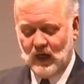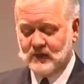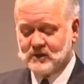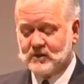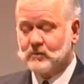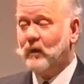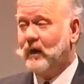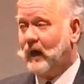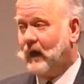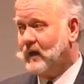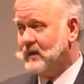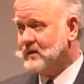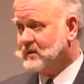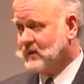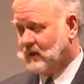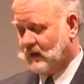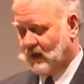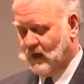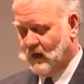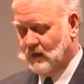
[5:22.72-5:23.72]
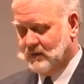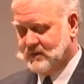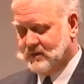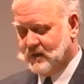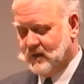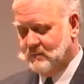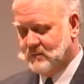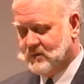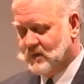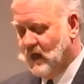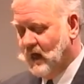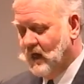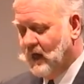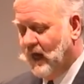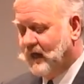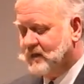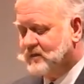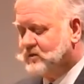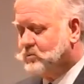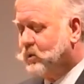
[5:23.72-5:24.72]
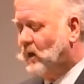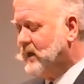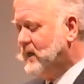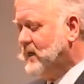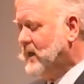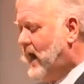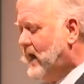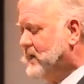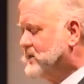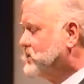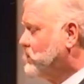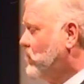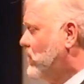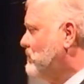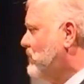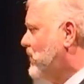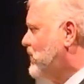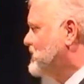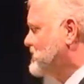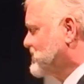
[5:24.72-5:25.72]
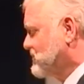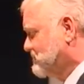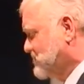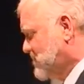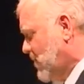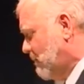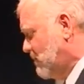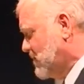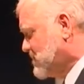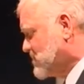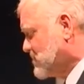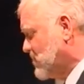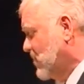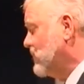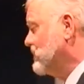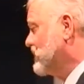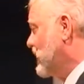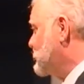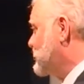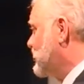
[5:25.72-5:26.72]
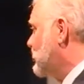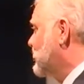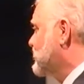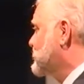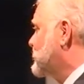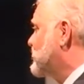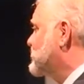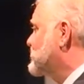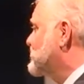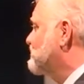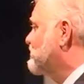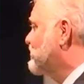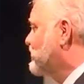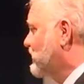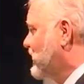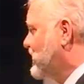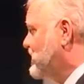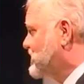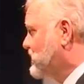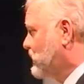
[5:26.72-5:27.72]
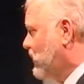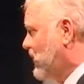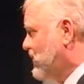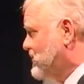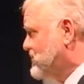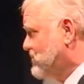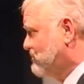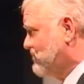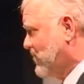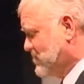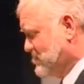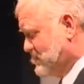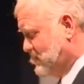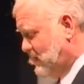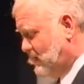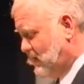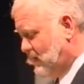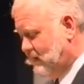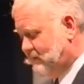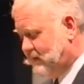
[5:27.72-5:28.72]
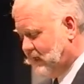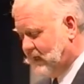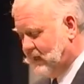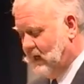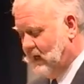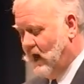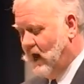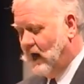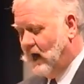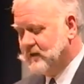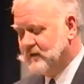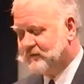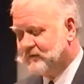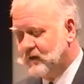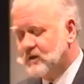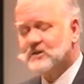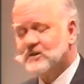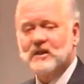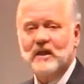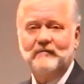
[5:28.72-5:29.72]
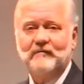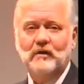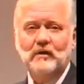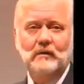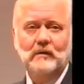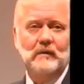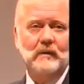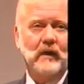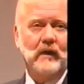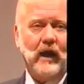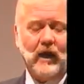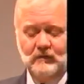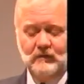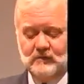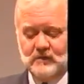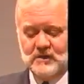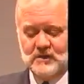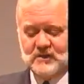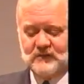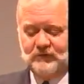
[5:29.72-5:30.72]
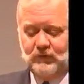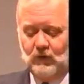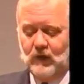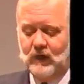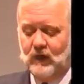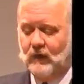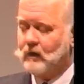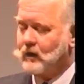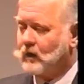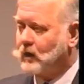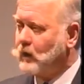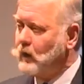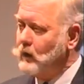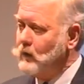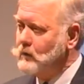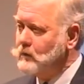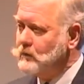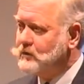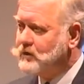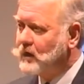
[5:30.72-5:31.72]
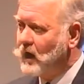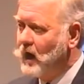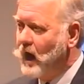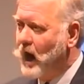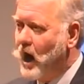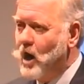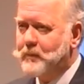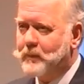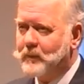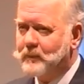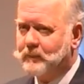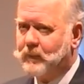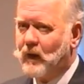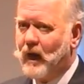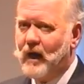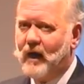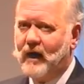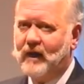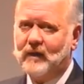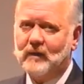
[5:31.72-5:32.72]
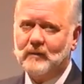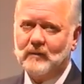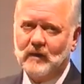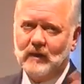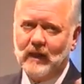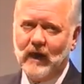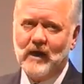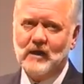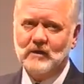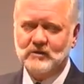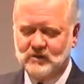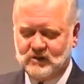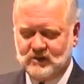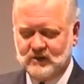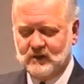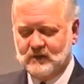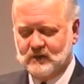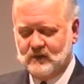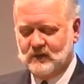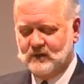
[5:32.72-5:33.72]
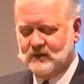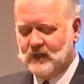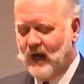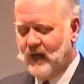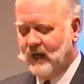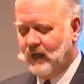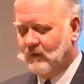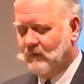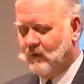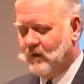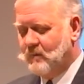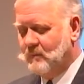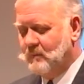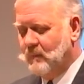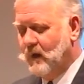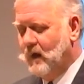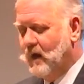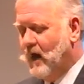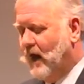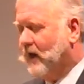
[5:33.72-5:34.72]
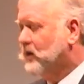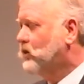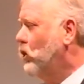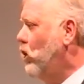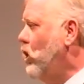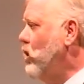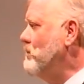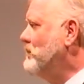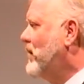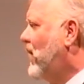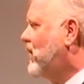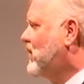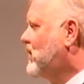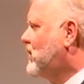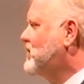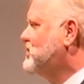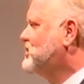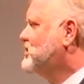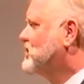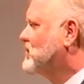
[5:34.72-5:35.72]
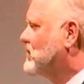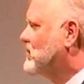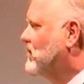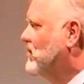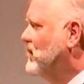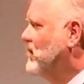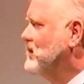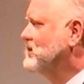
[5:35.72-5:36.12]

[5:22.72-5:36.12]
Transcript: squares in the old terms, and 29 square metres of terrace, that's in excess of 3 squares of external living. On the first level, entrance foyer, a huge open plan lounge dining room, a gourmet kitchen